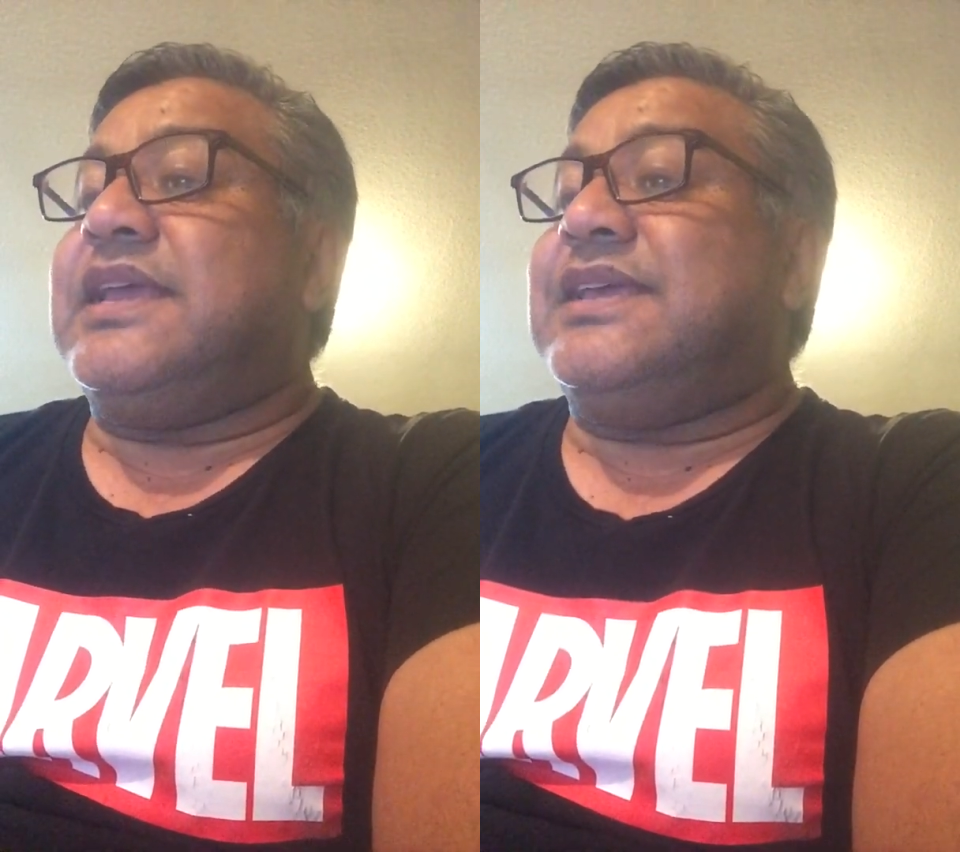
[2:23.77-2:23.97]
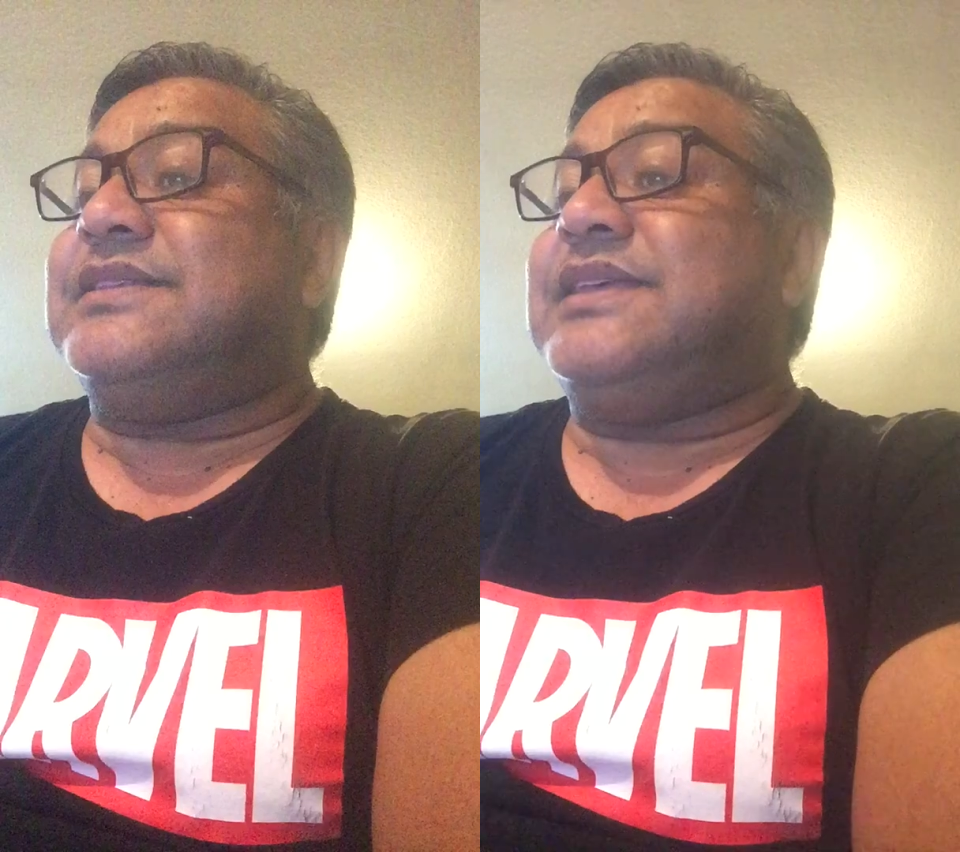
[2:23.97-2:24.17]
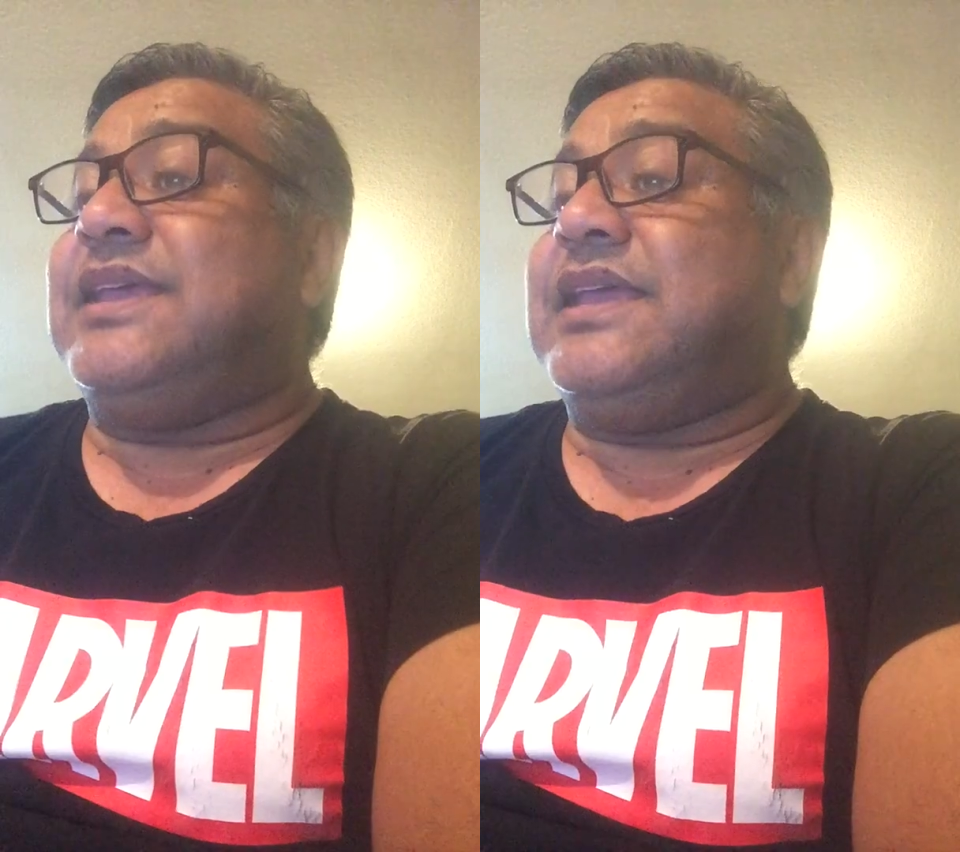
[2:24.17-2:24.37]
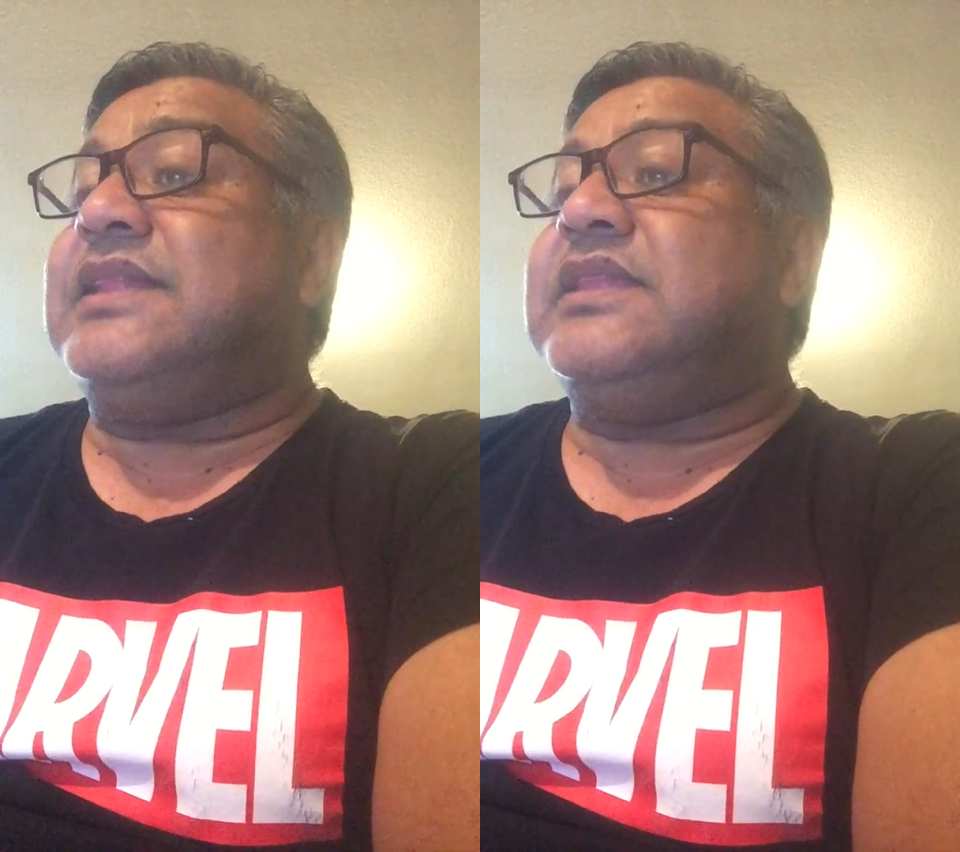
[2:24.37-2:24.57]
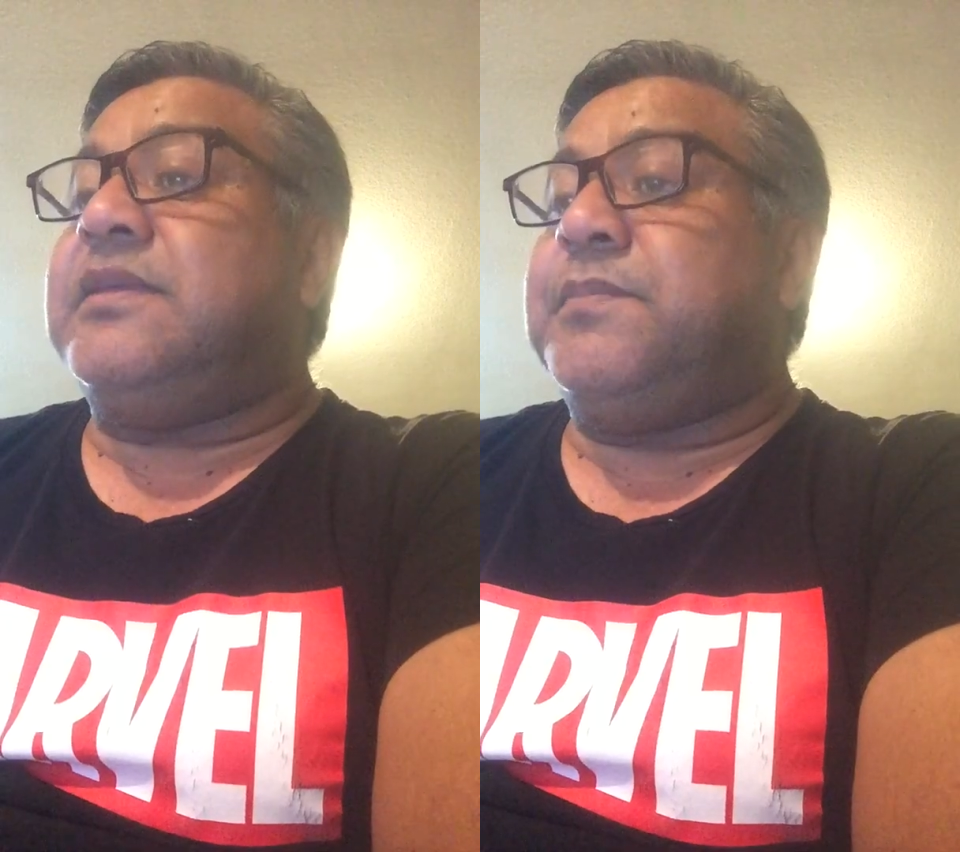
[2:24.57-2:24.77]
is the
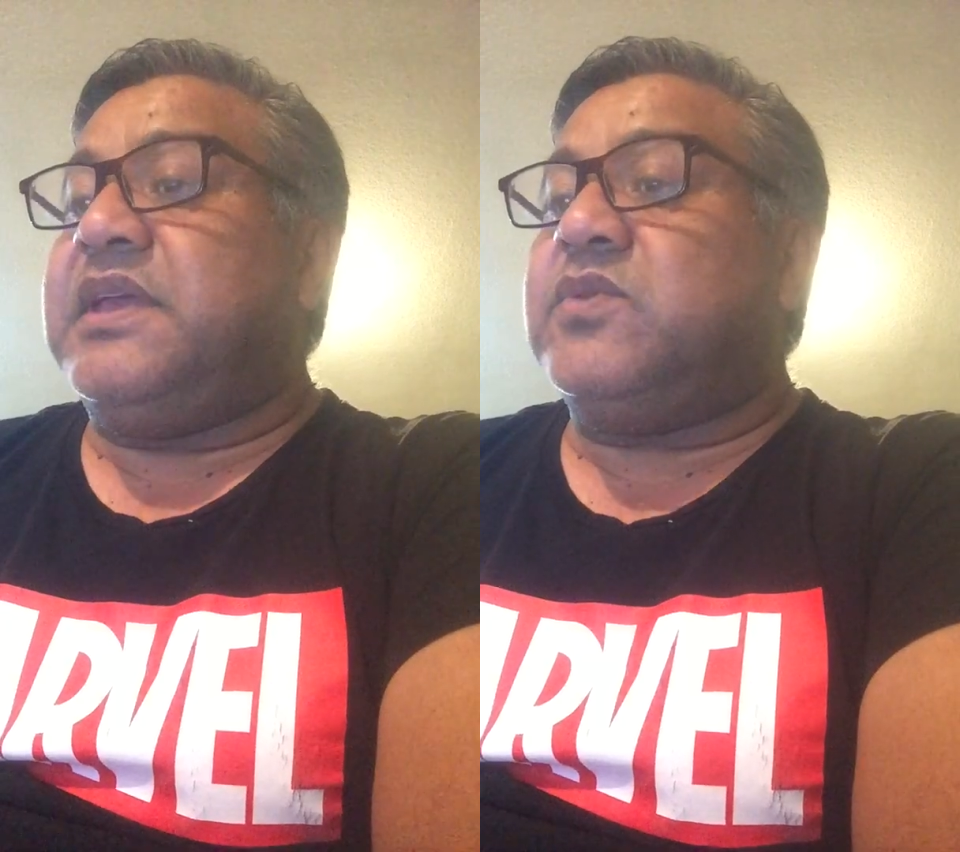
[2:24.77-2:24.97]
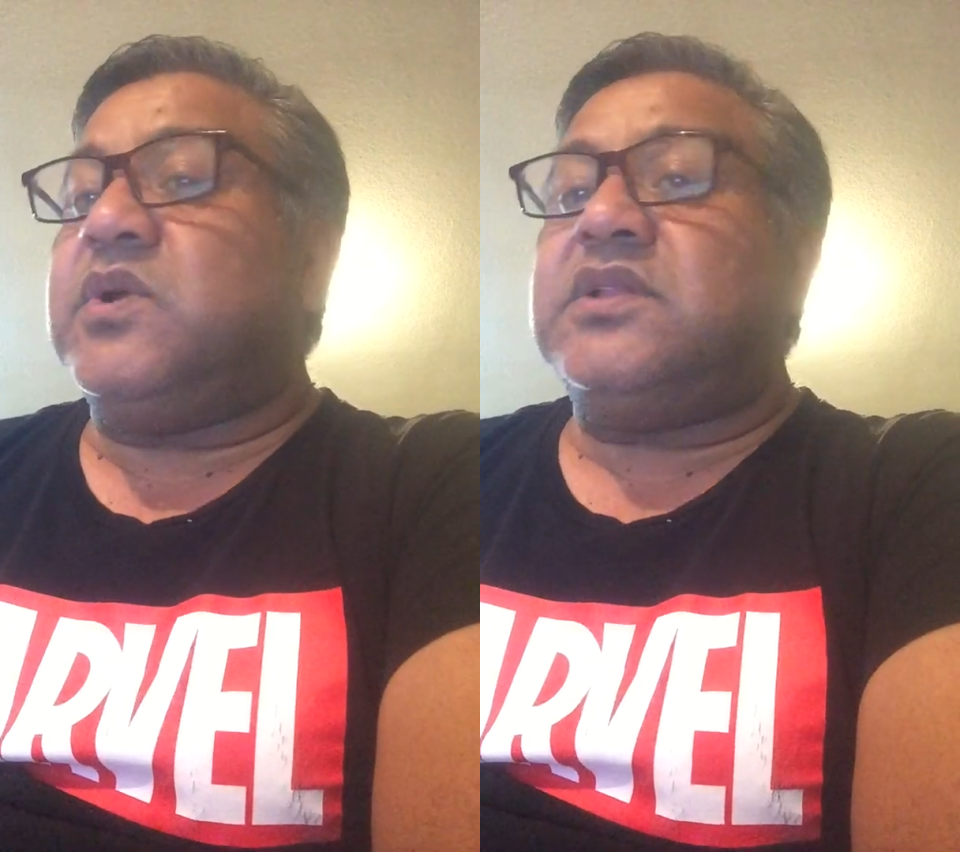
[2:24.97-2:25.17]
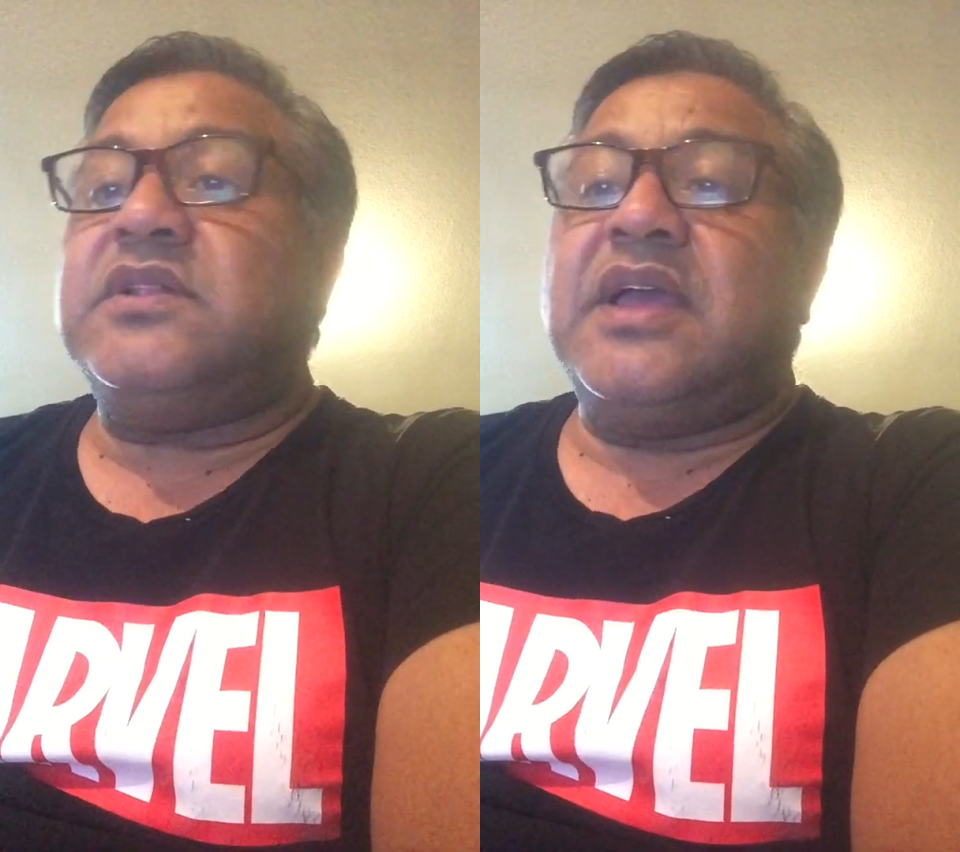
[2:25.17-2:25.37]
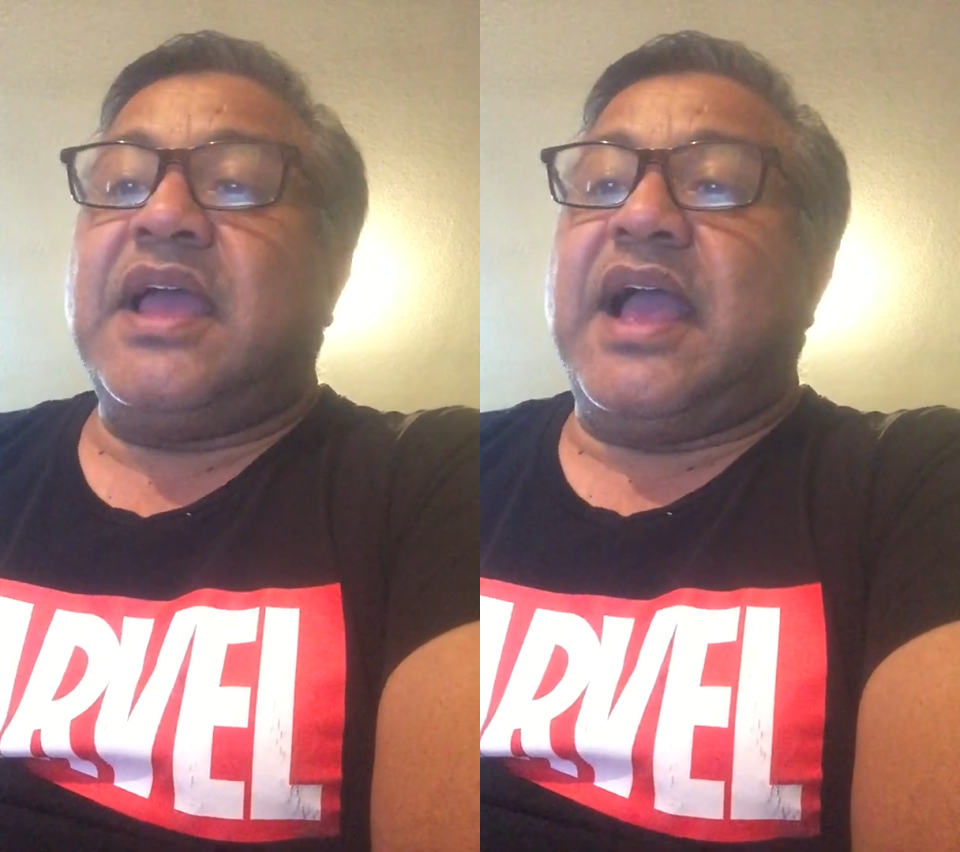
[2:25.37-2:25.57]
individual